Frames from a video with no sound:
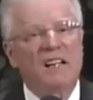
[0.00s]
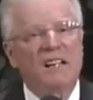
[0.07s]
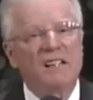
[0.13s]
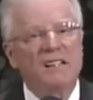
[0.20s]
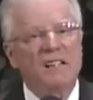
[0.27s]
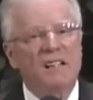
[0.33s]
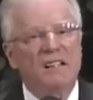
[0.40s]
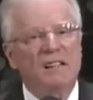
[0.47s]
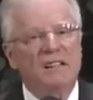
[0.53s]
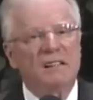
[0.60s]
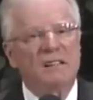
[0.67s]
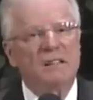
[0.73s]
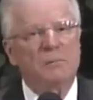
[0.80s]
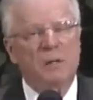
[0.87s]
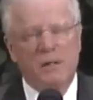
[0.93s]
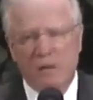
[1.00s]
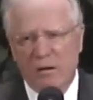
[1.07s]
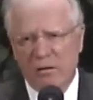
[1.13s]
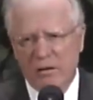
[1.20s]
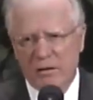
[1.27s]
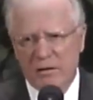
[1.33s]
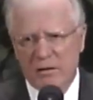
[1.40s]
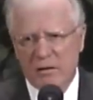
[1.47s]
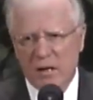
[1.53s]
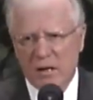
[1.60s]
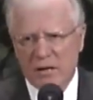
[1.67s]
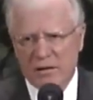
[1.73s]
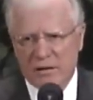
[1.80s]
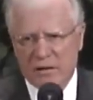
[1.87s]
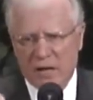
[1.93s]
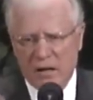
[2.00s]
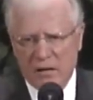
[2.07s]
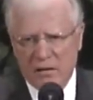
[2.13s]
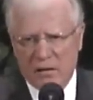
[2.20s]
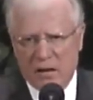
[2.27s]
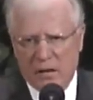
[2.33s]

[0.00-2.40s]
idea. But notice, Satan